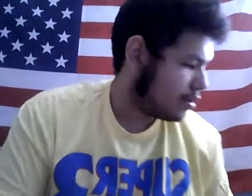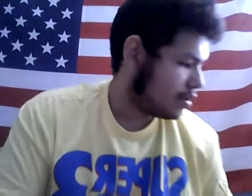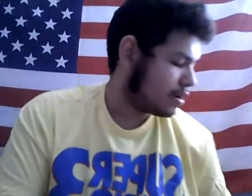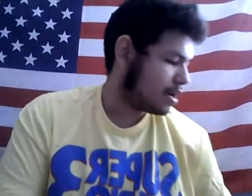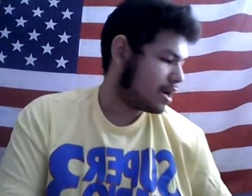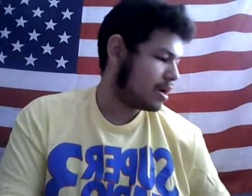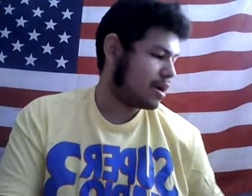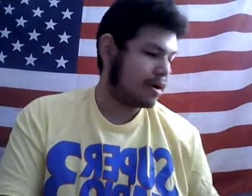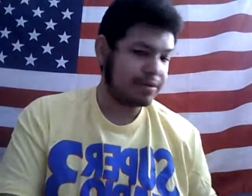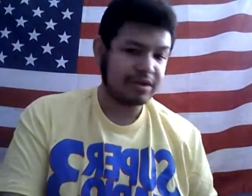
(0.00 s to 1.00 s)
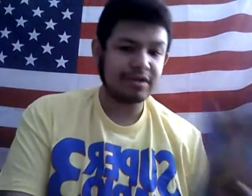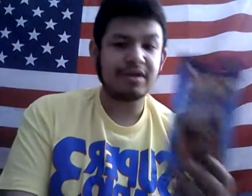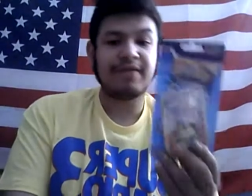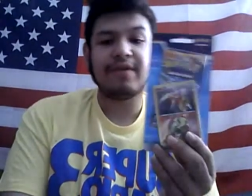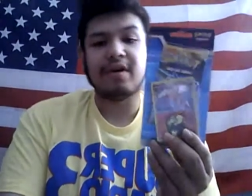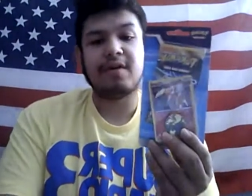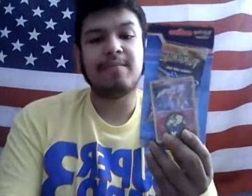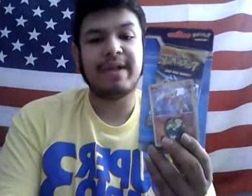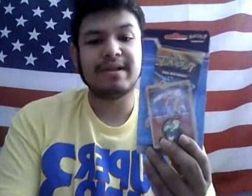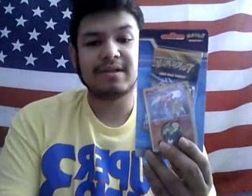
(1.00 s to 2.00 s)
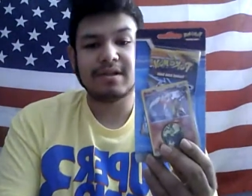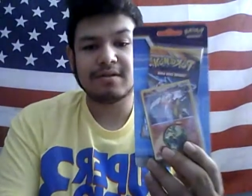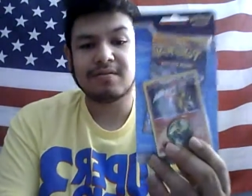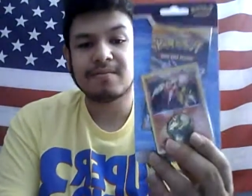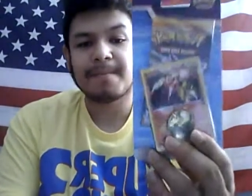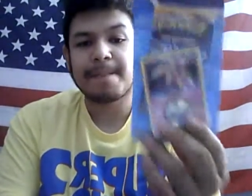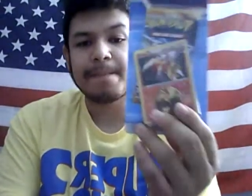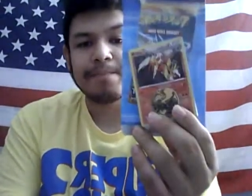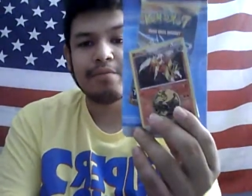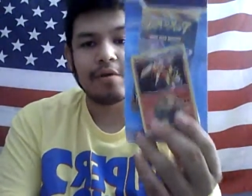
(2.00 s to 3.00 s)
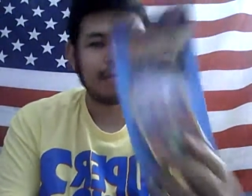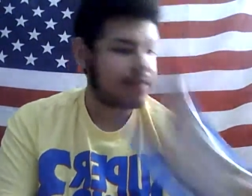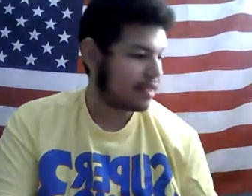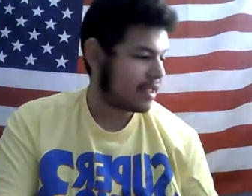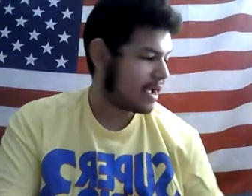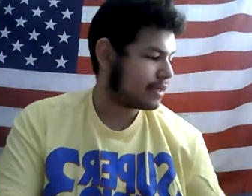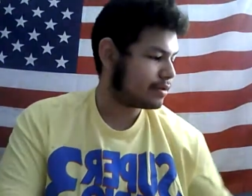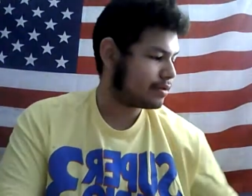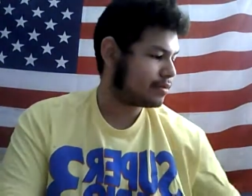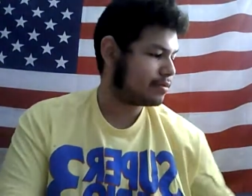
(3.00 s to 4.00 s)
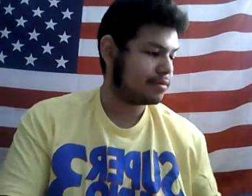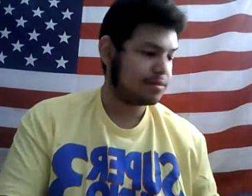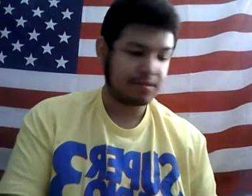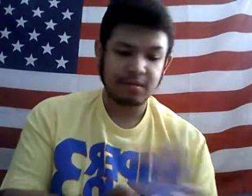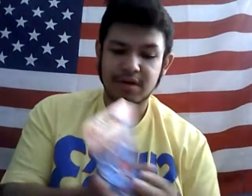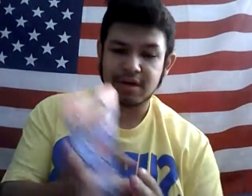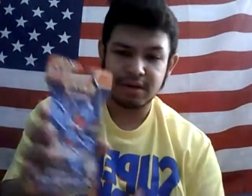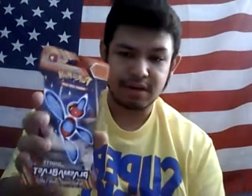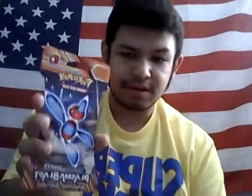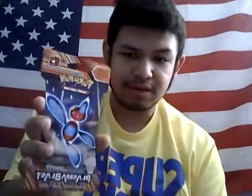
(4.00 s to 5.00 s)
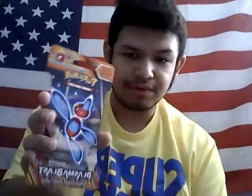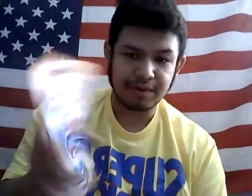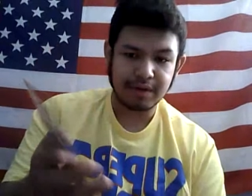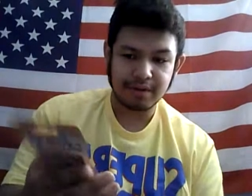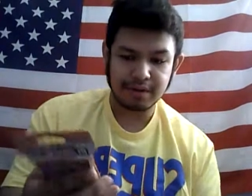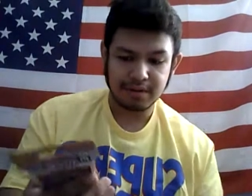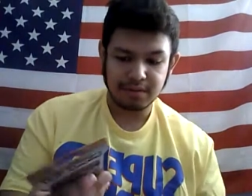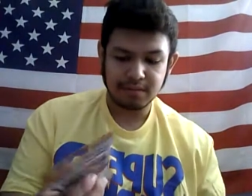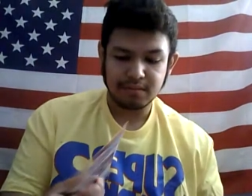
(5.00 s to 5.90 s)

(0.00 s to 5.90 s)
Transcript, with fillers: Okay, I'm gonna leave the Blaziken promo for last, as I deal with this.